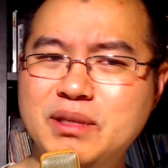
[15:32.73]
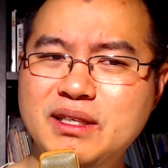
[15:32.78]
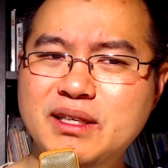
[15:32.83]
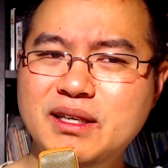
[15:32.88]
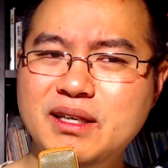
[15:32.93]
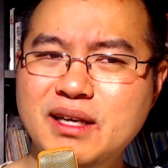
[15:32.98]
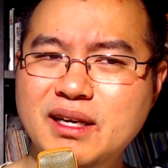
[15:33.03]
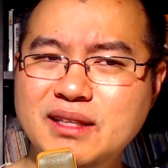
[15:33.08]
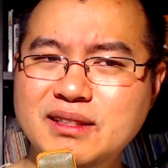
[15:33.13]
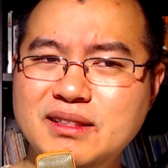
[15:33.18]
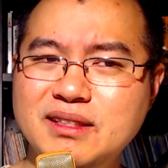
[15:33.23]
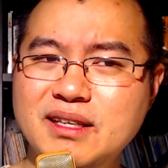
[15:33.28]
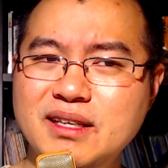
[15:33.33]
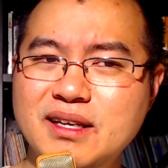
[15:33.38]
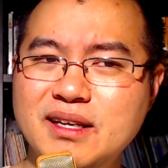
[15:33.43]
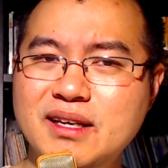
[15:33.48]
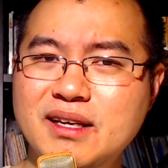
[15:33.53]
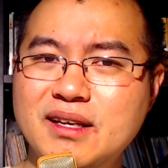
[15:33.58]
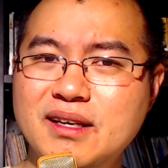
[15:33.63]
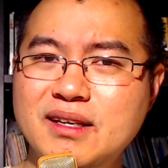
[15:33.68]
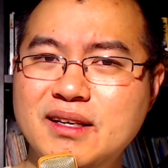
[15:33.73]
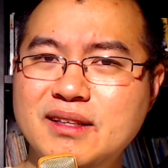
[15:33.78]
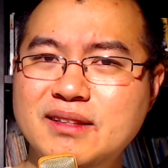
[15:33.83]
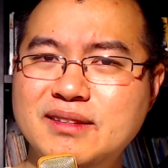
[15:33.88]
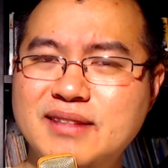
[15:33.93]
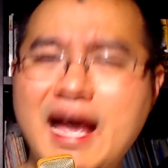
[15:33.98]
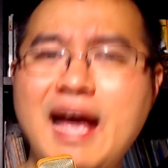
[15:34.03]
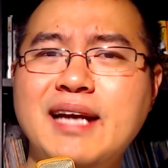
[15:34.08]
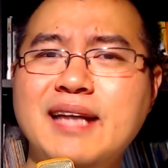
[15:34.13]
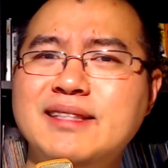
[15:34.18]
because
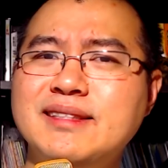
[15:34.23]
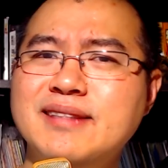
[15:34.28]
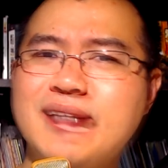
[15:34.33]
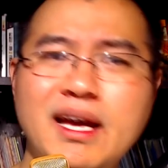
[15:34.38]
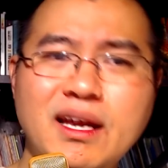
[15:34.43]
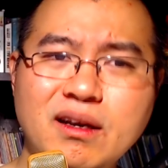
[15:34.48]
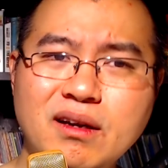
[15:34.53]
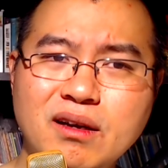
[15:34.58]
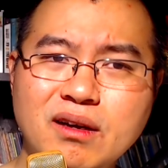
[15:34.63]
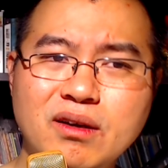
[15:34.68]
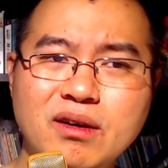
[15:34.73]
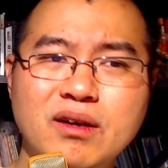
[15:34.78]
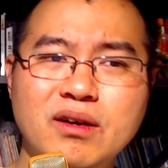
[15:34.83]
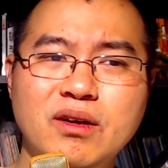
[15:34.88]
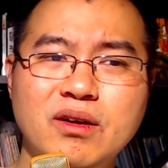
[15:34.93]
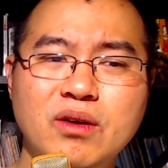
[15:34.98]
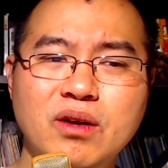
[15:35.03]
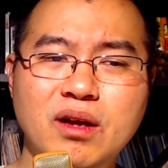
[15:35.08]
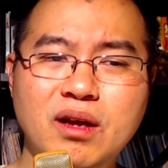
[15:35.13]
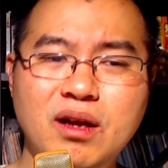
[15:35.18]
Zack snyder